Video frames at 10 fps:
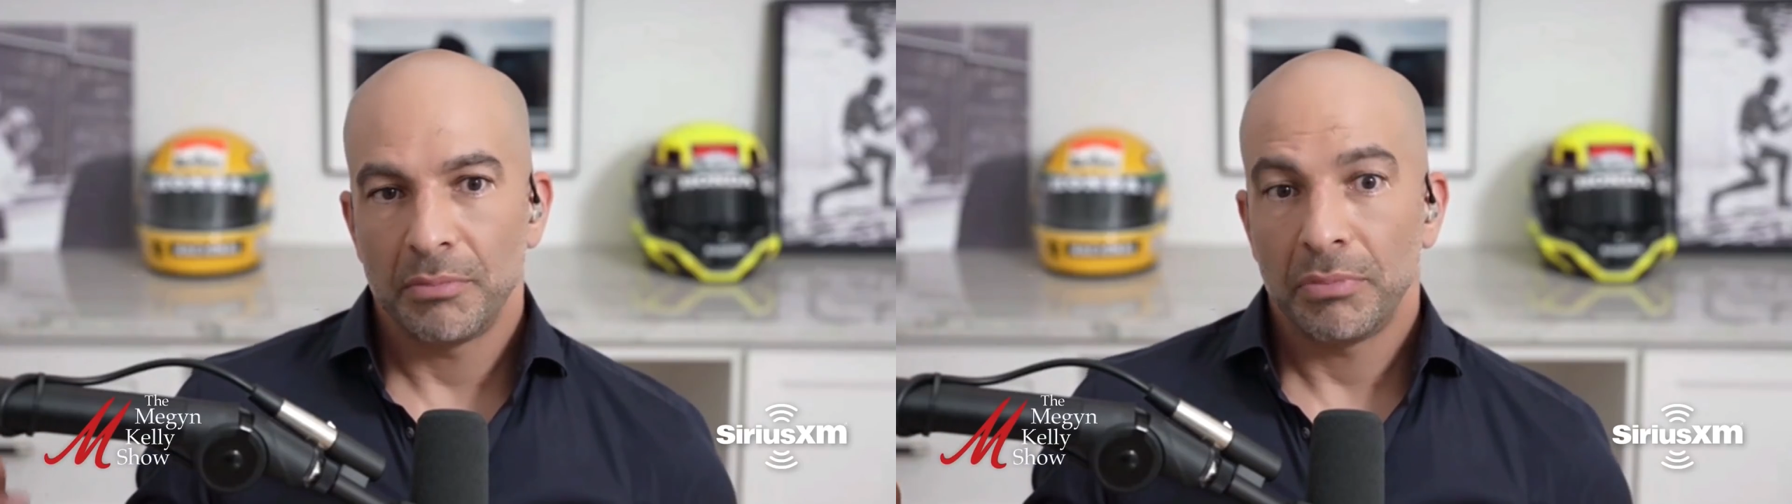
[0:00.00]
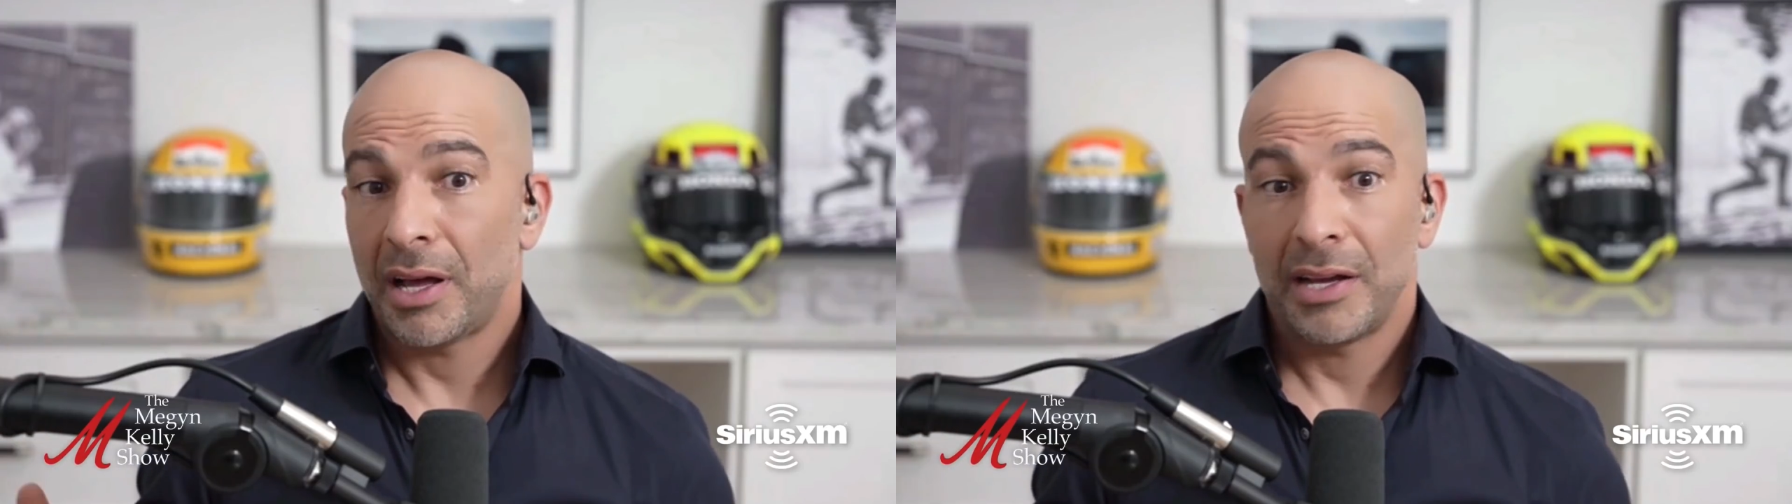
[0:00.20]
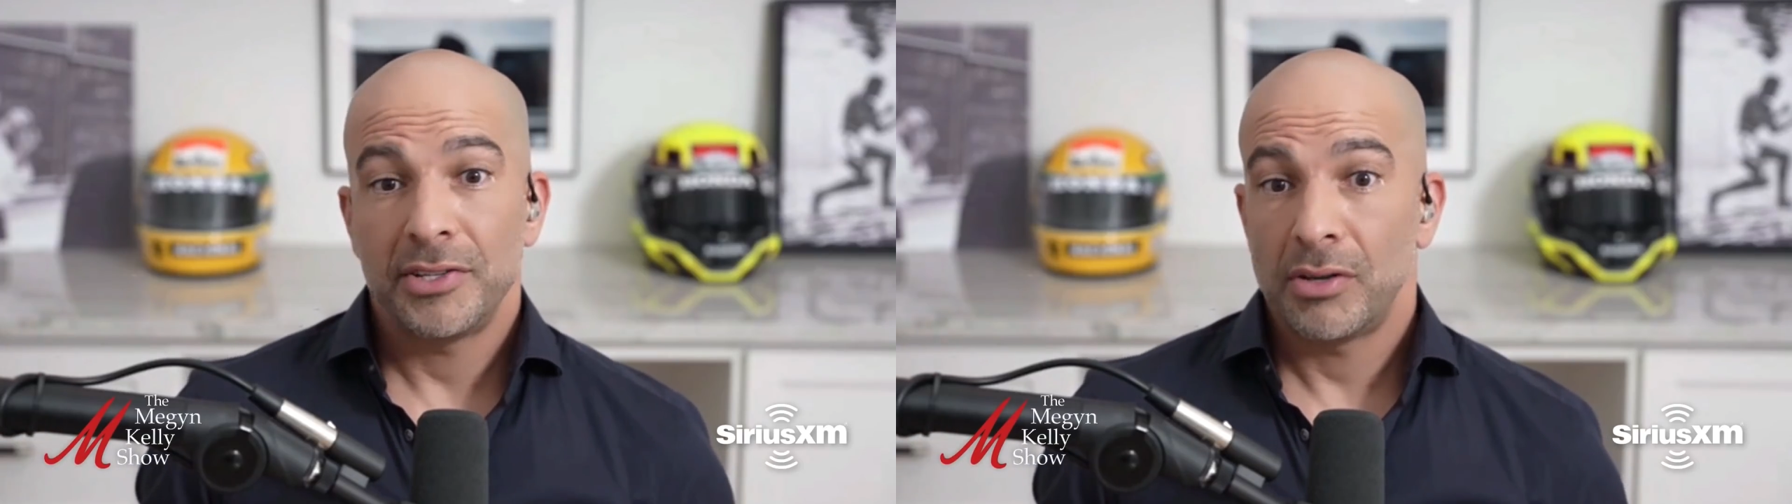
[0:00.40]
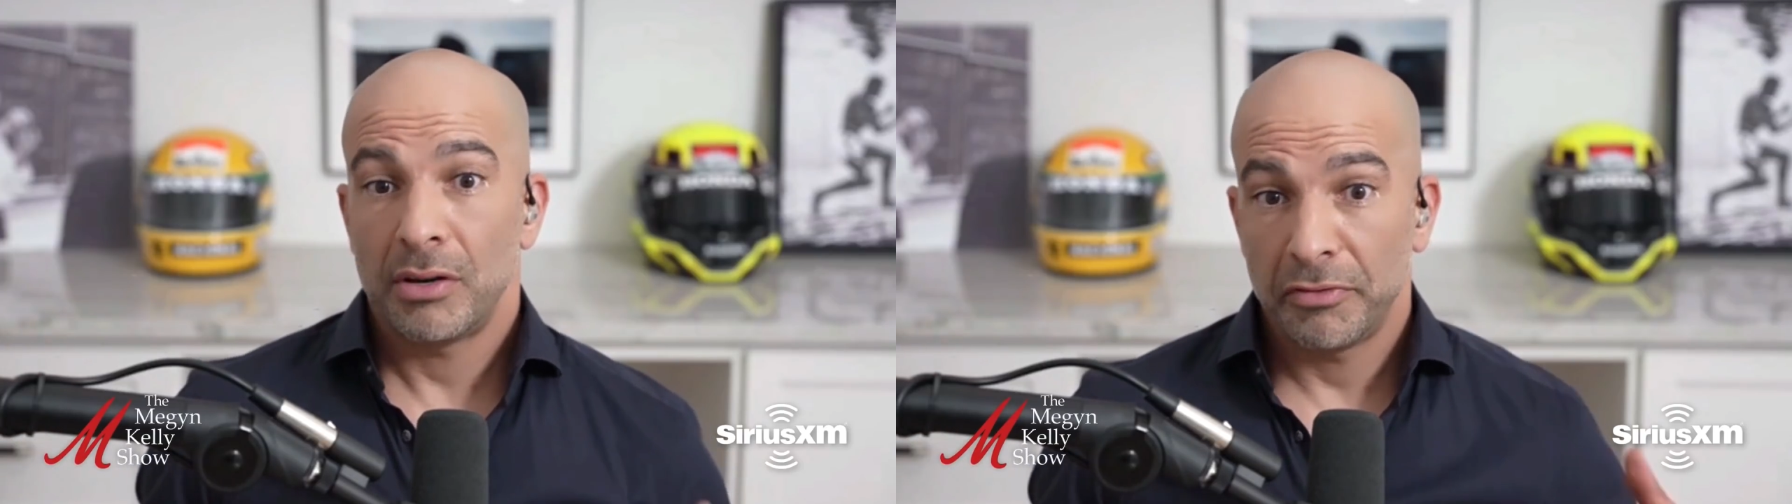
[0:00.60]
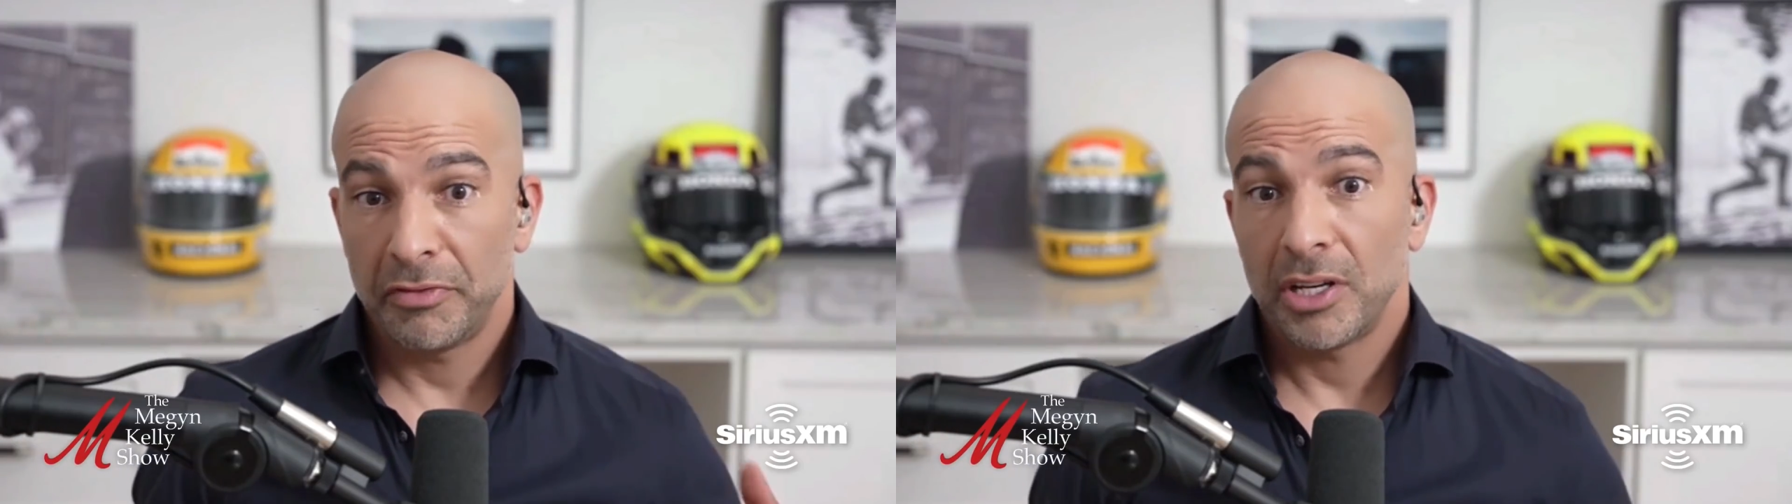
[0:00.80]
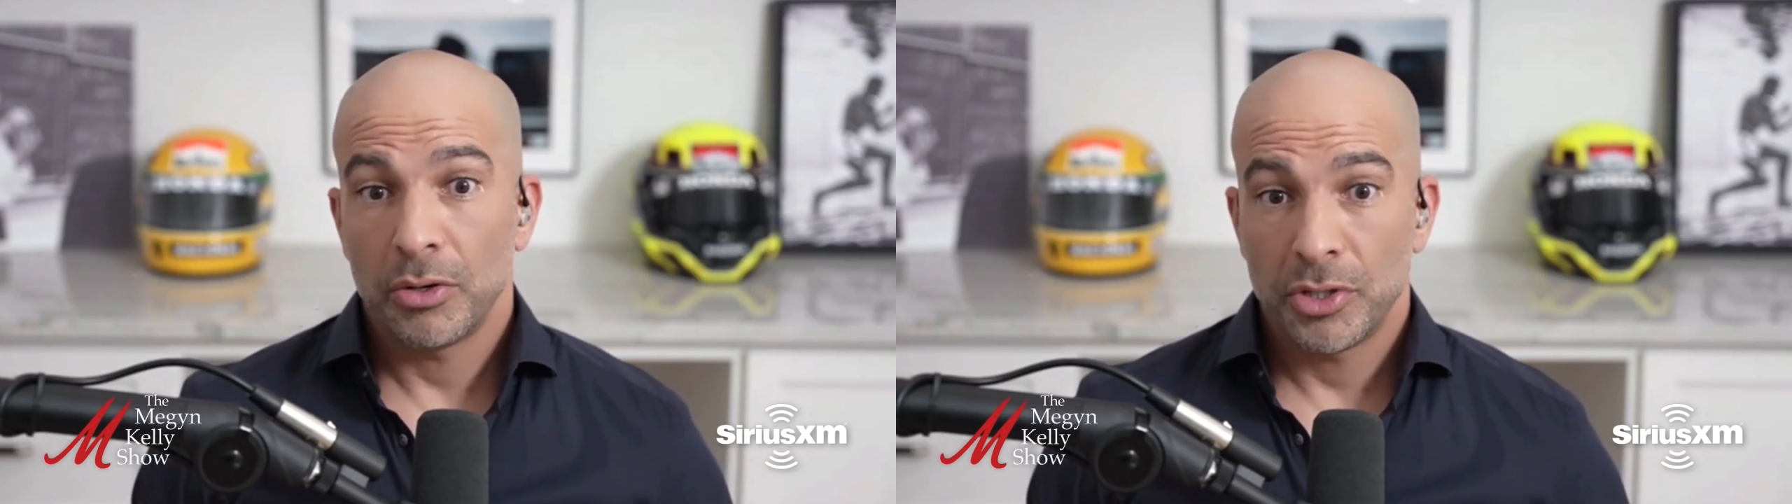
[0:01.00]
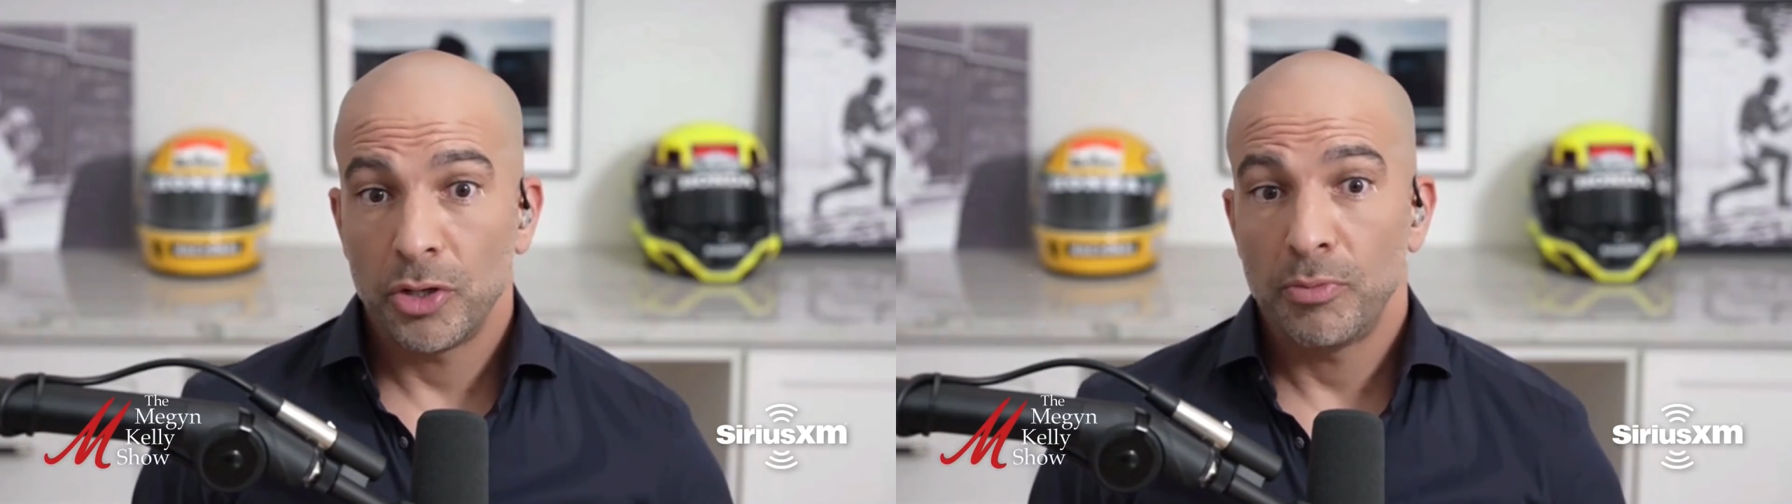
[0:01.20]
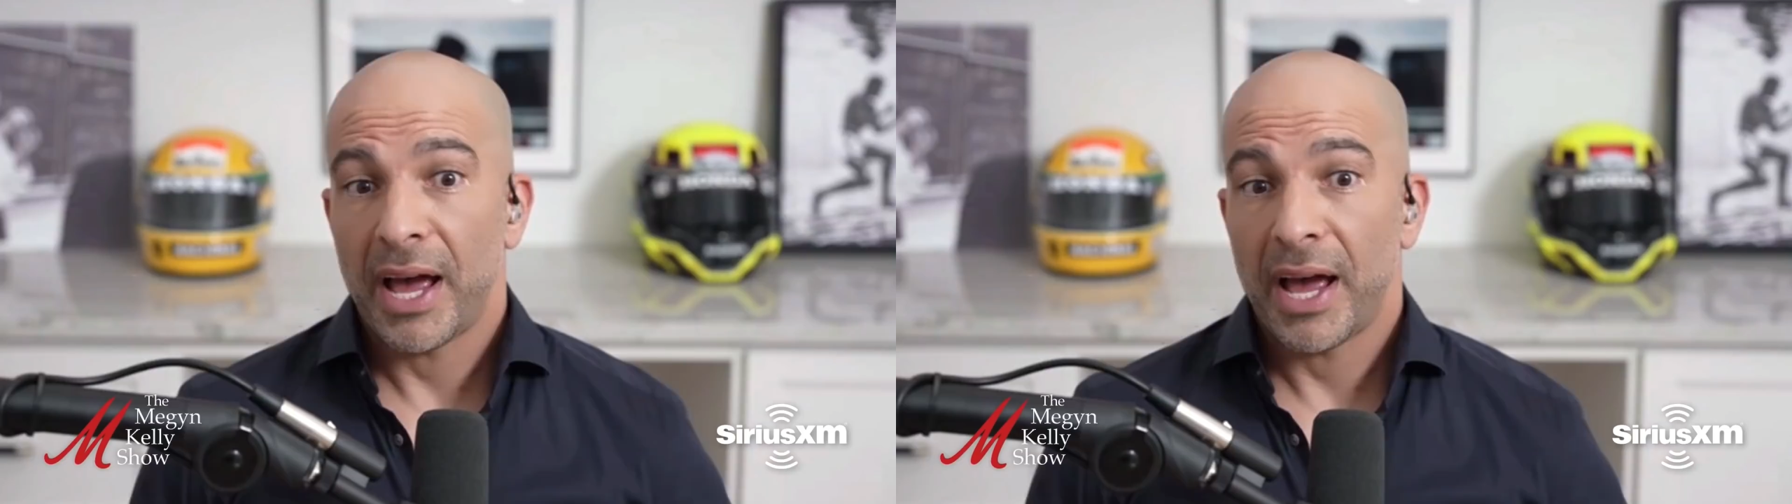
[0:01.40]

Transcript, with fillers: implies you have a VO2